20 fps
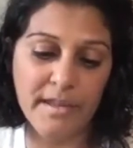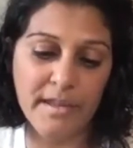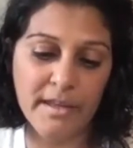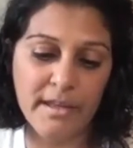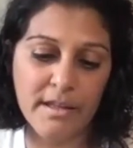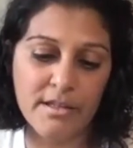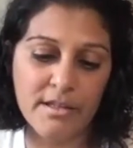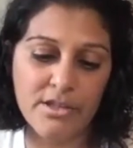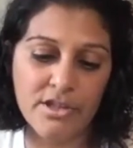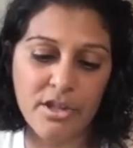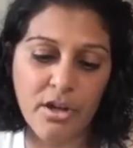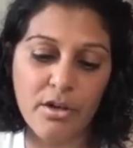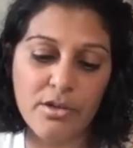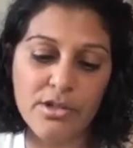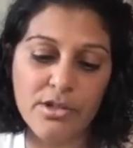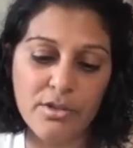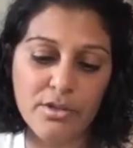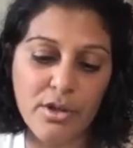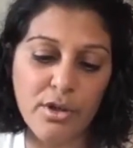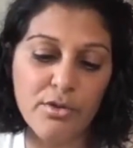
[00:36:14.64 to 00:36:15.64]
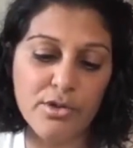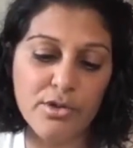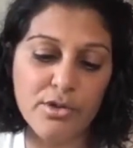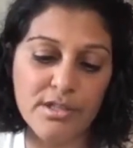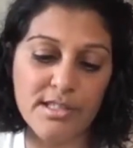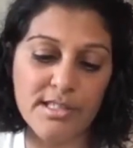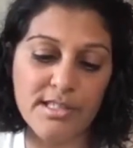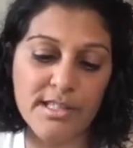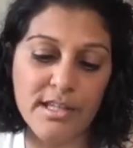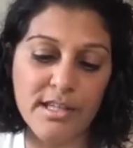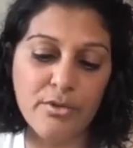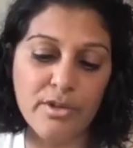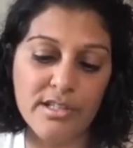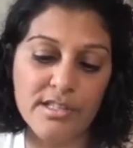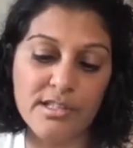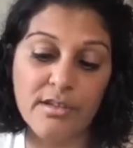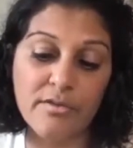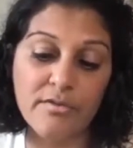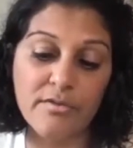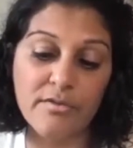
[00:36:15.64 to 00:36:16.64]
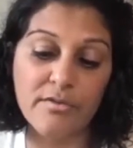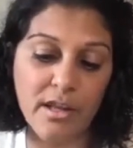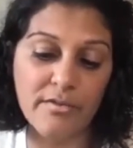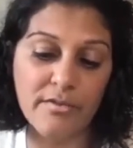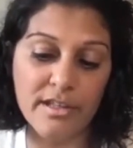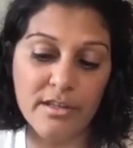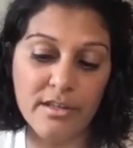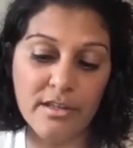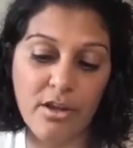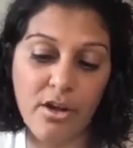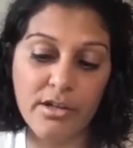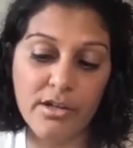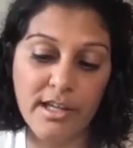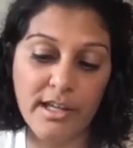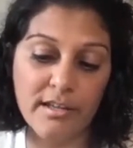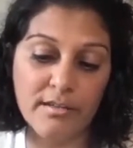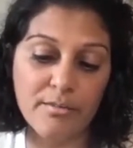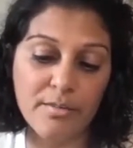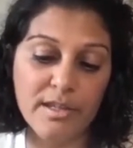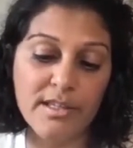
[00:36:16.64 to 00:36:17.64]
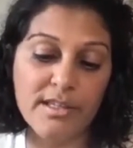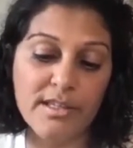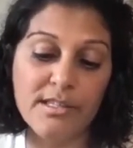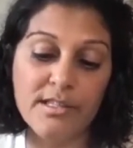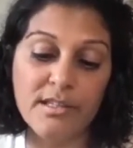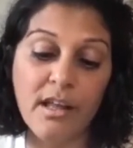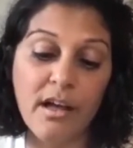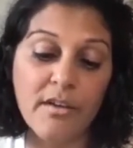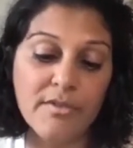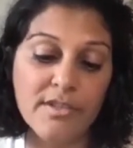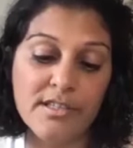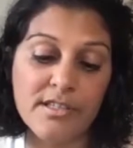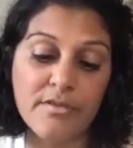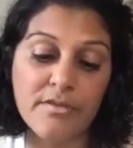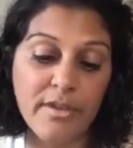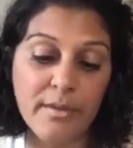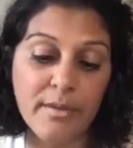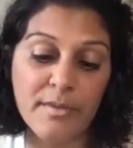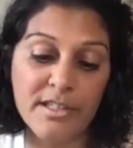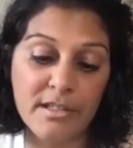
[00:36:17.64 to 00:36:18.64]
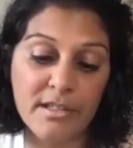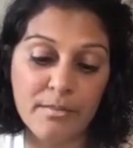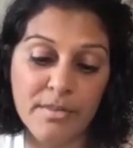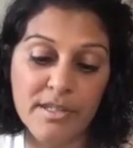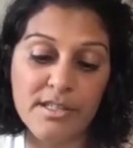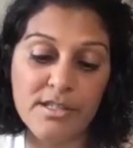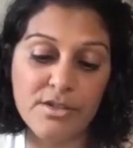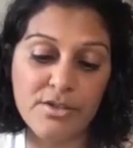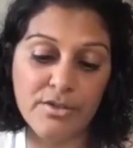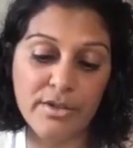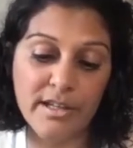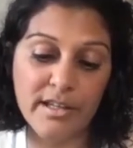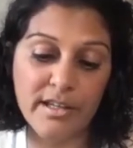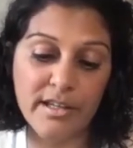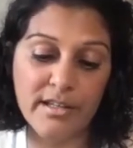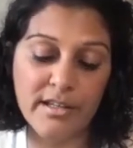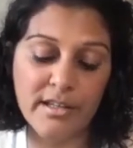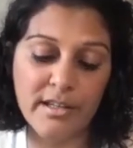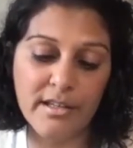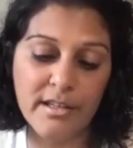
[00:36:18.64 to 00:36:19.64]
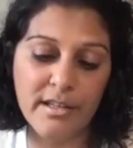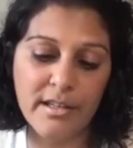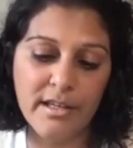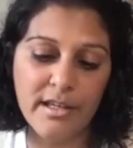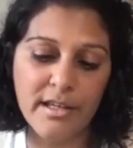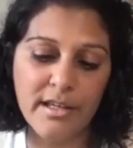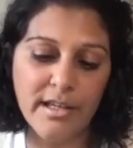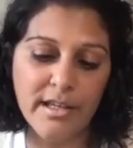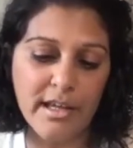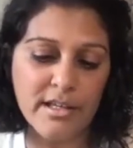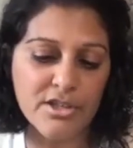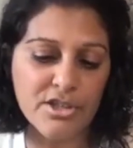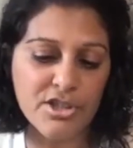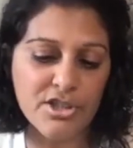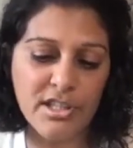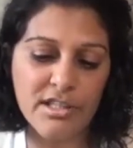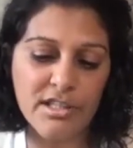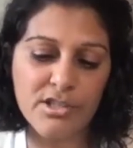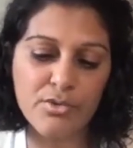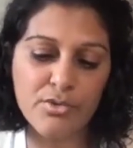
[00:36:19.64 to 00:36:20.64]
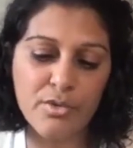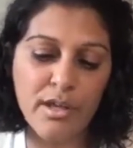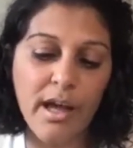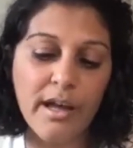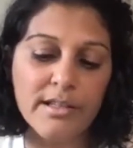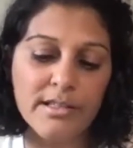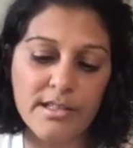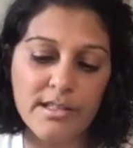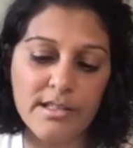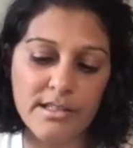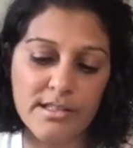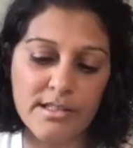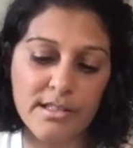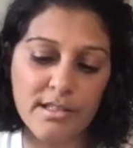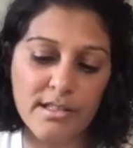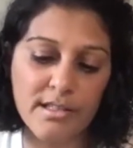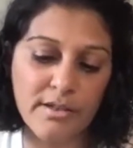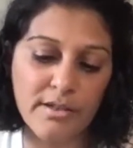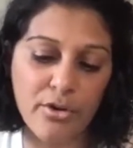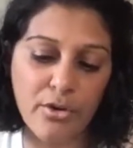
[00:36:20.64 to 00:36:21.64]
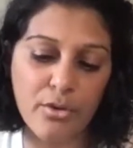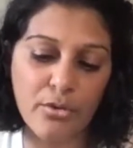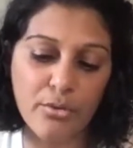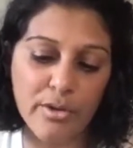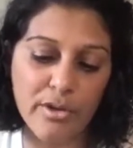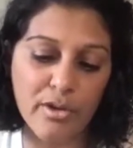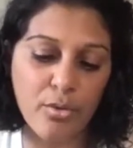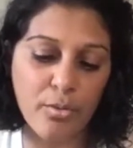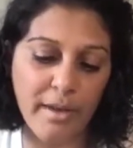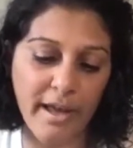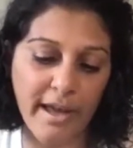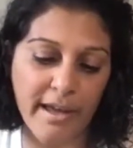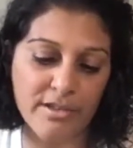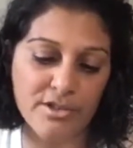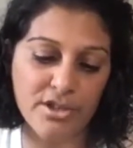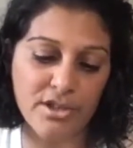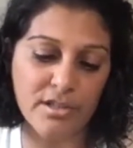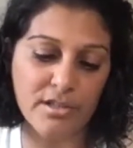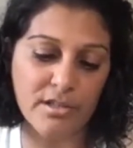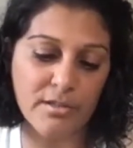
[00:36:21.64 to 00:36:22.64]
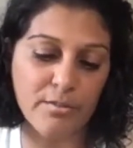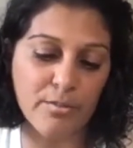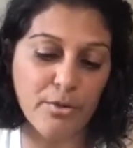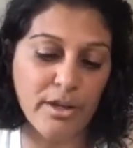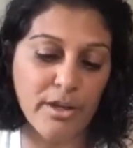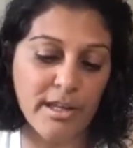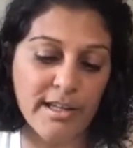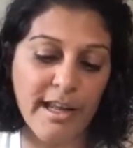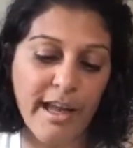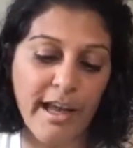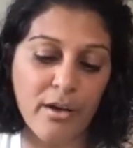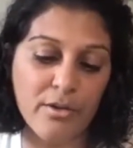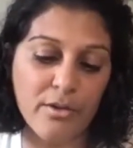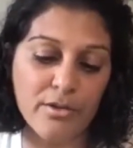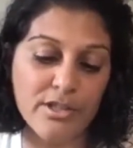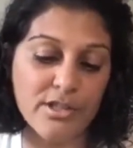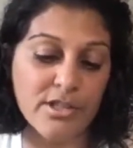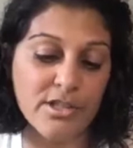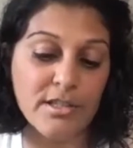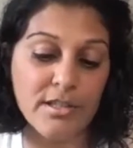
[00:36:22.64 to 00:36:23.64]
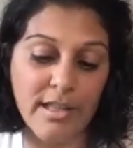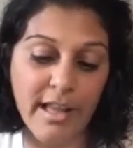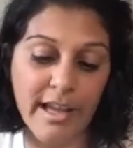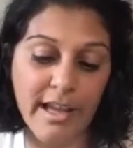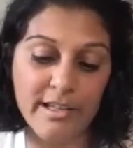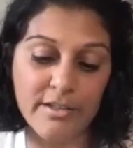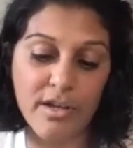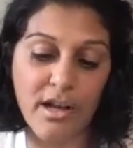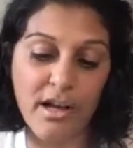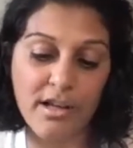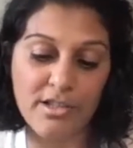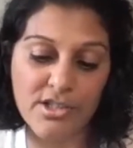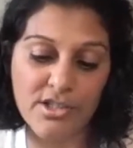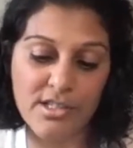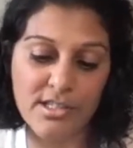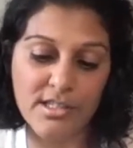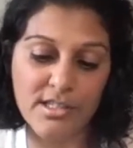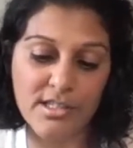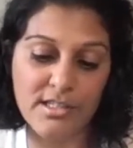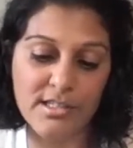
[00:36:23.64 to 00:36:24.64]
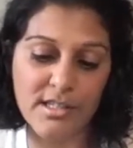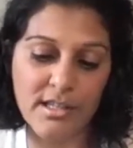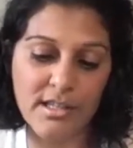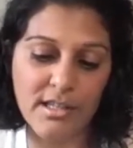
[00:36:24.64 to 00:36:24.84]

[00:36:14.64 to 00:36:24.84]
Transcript: She also knows the secrets of love and longing, because love is a feminine mystery. Yet she is reluctant to live her real passion, bring it out into the light of consciousness,